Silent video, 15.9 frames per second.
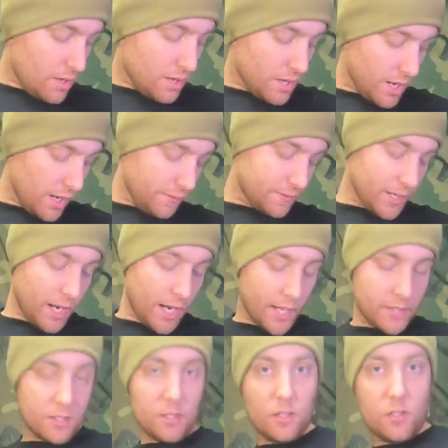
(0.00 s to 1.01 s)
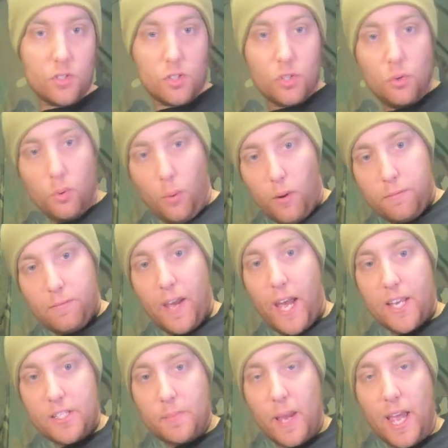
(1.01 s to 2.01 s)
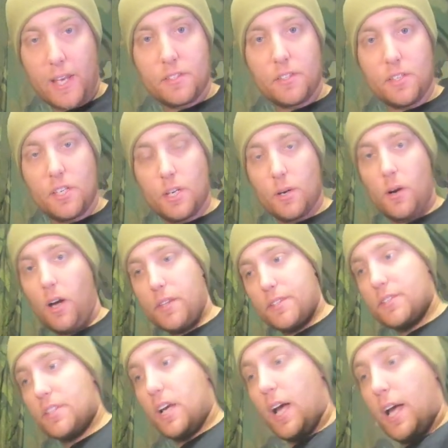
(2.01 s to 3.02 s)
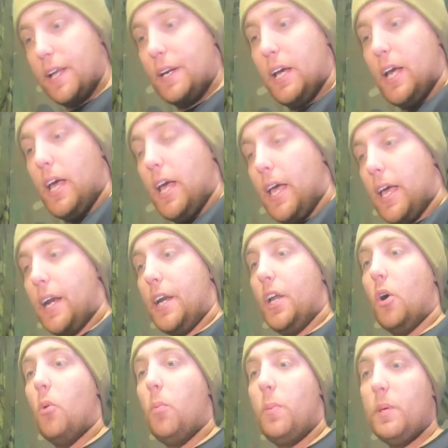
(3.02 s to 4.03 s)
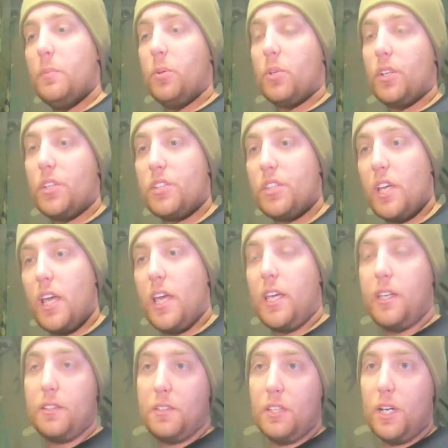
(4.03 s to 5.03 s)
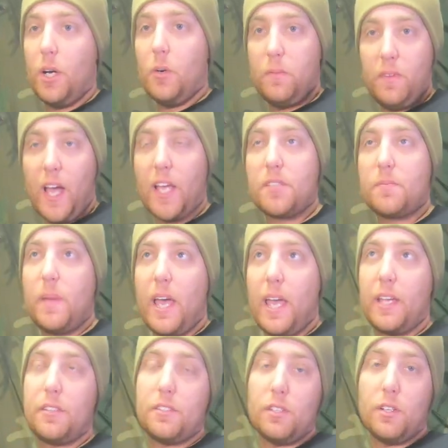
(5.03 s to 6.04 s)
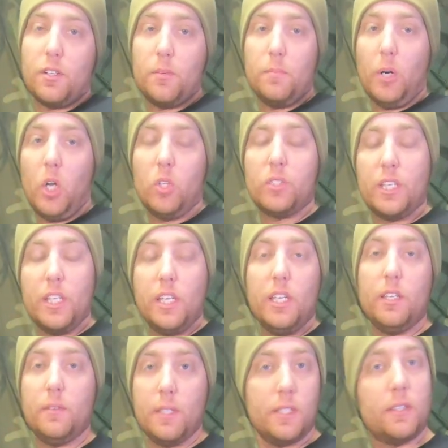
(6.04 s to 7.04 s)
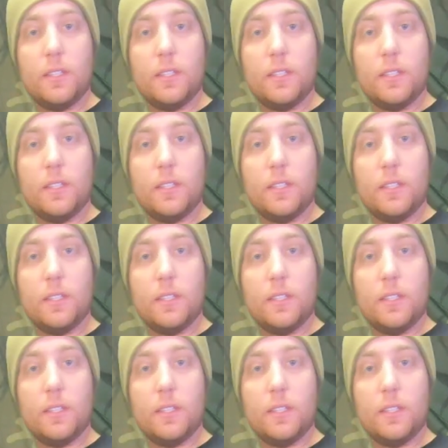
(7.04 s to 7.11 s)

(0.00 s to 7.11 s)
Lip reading: Then I've got 2 fast mags here on the side, and I know people are gonna say, you know, fast mags are bulky.